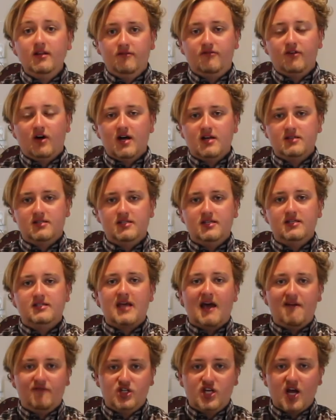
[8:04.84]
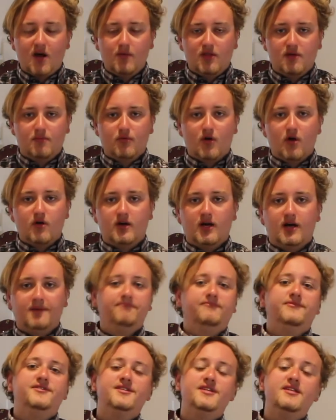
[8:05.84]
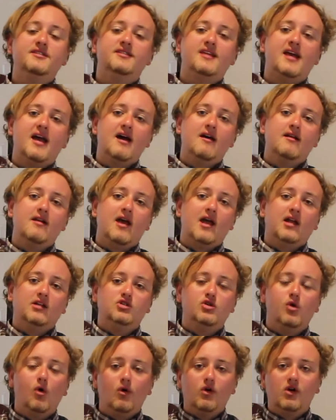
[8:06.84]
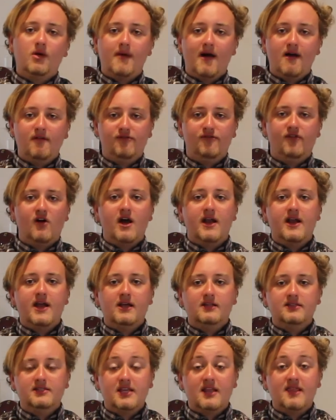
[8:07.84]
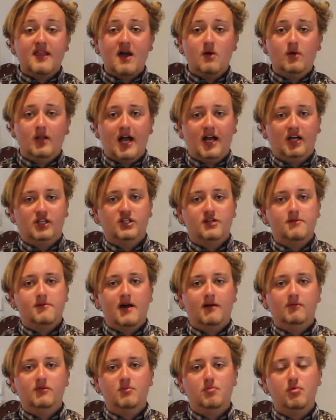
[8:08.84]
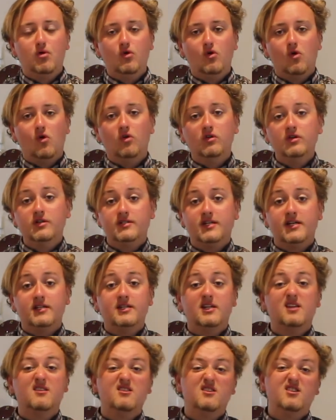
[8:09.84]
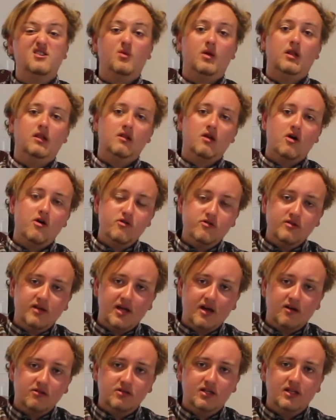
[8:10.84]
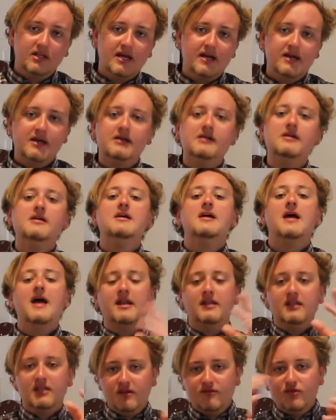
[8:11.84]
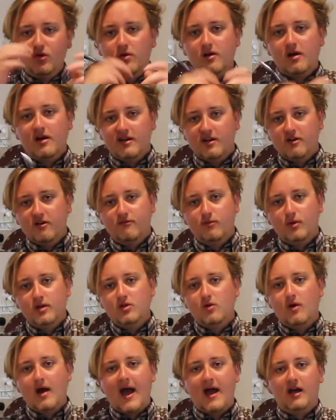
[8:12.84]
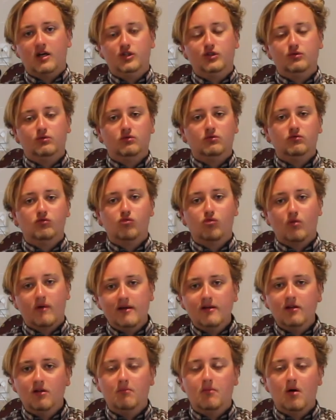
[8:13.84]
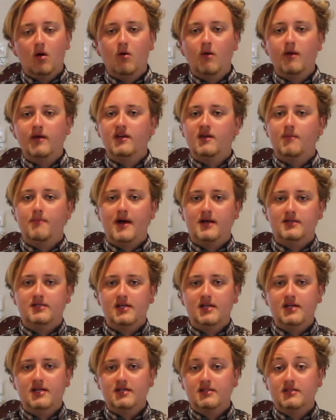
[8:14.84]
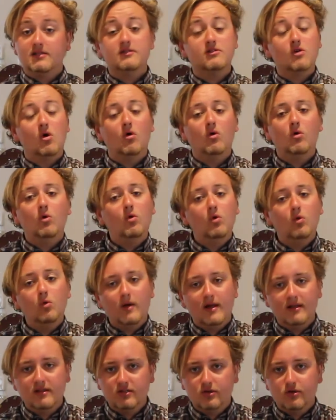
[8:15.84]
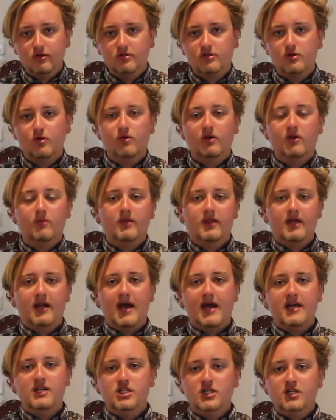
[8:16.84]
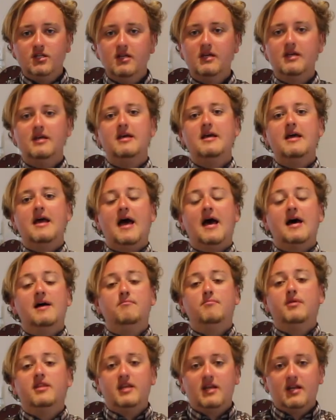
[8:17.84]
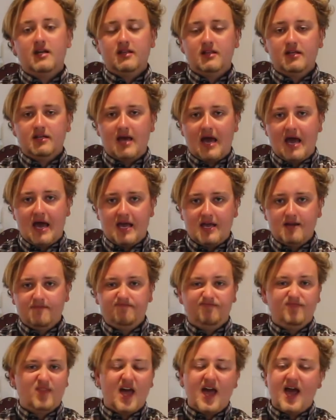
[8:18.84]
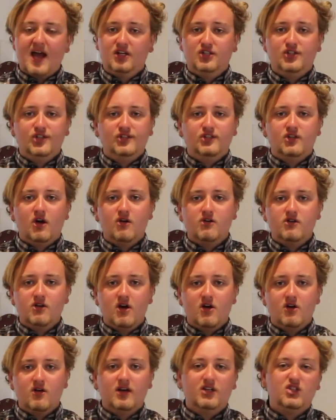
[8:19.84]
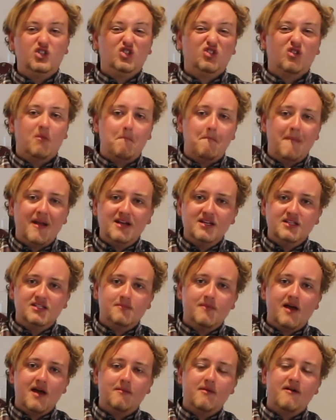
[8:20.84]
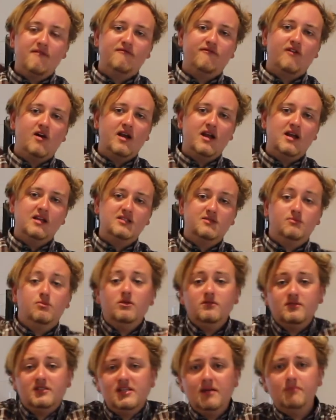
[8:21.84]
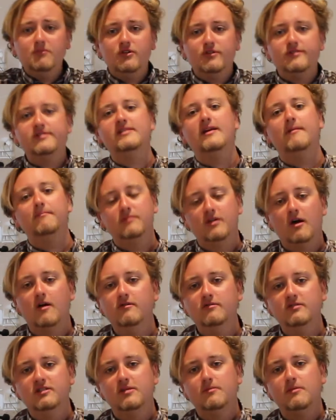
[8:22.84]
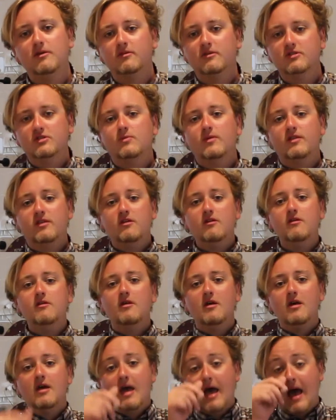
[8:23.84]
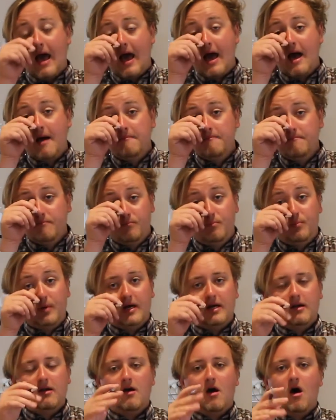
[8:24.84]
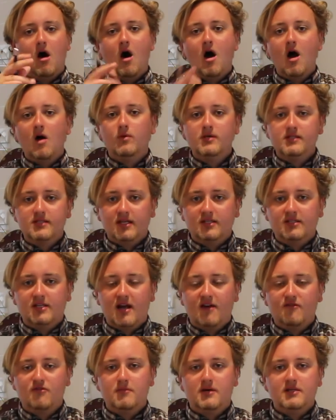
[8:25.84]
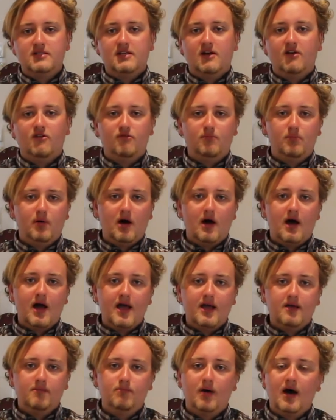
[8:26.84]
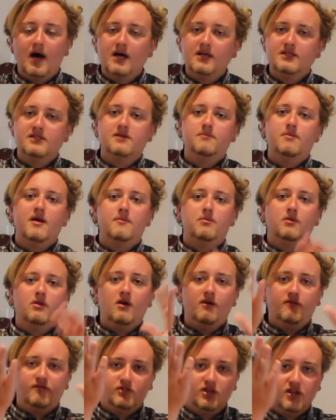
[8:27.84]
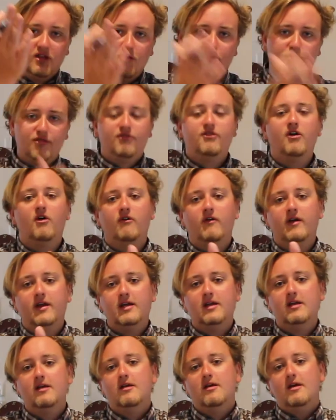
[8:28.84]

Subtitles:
advice is have a chat with a broker. Sit down and talk about finance, and they will actually be able to put all your details into a loan calculator and give you an idea of what your actual real borrowing capacity is. It's all well and good talking with an agent, but at the end of the day, they actually don't know a tremendous amount about finance. Well, some do, some don't, to be honest with you. But I always like to cover myself by passing people off to the authority,